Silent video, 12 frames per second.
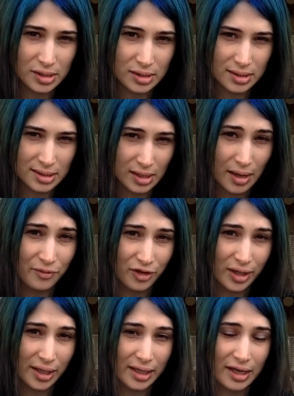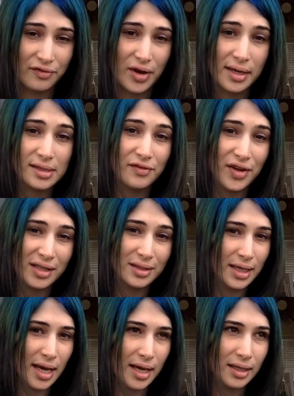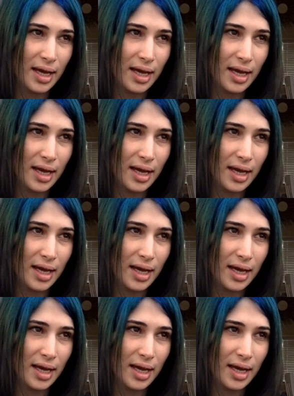stop feeling the effects of LDN,